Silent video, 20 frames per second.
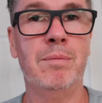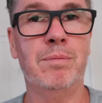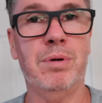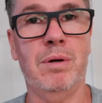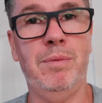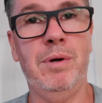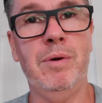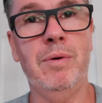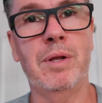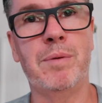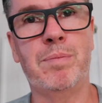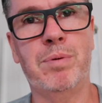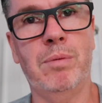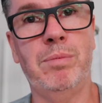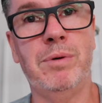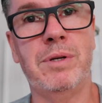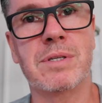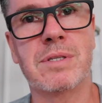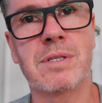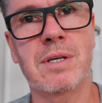Primarily
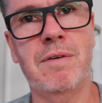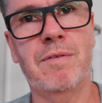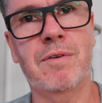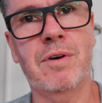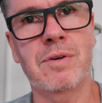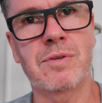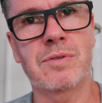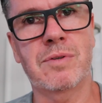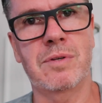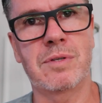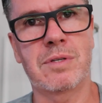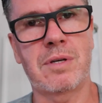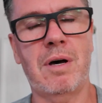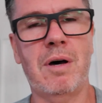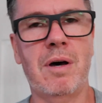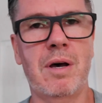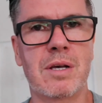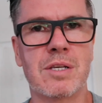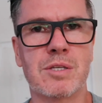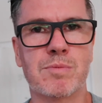probably to save cost on
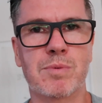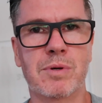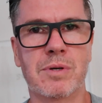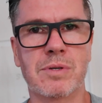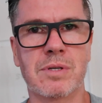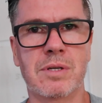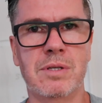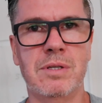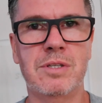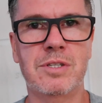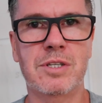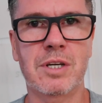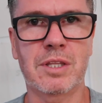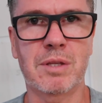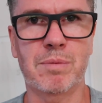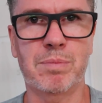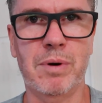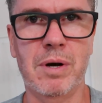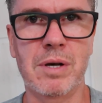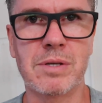tires, because I did
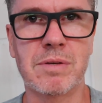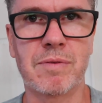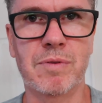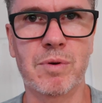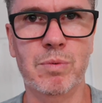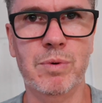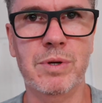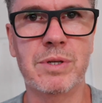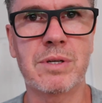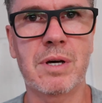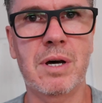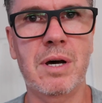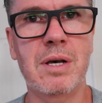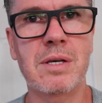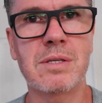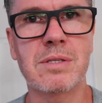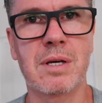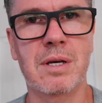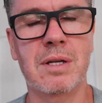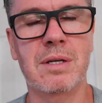check the price of the rear
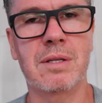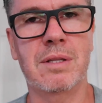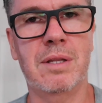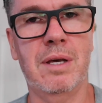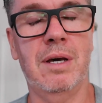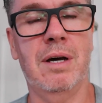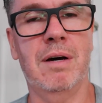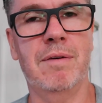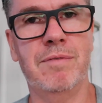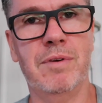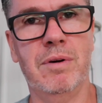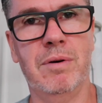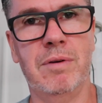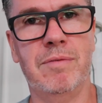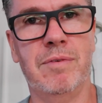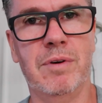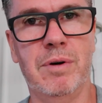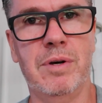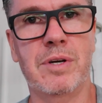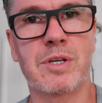tires and they are
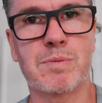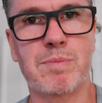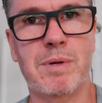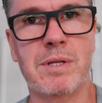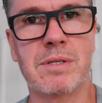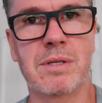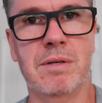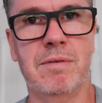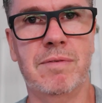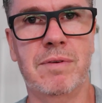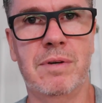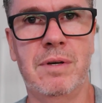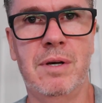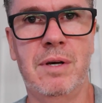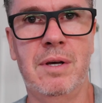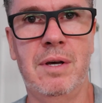very, very expensive.